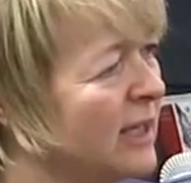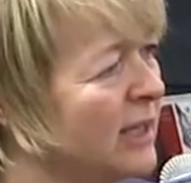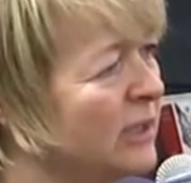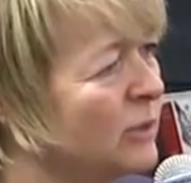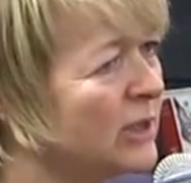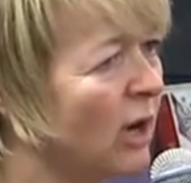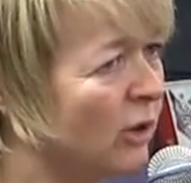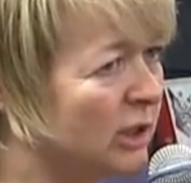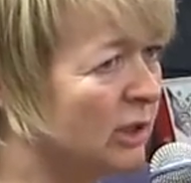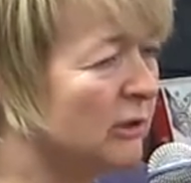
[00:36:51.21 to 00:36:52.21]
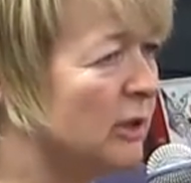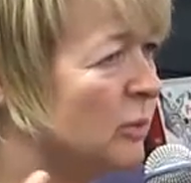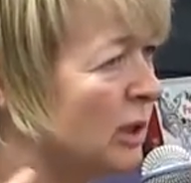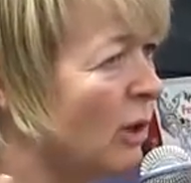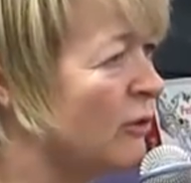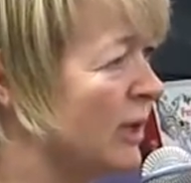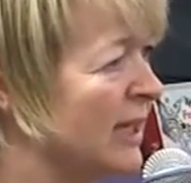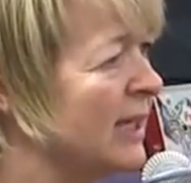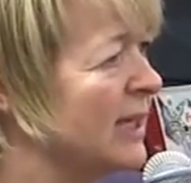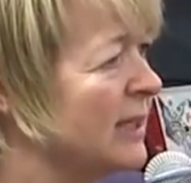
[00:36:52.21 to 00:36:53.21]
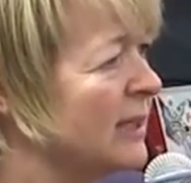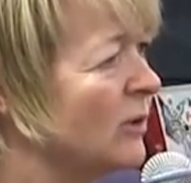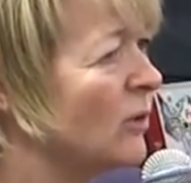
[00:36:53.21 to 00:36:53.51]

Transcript: You would, you know, you would overhear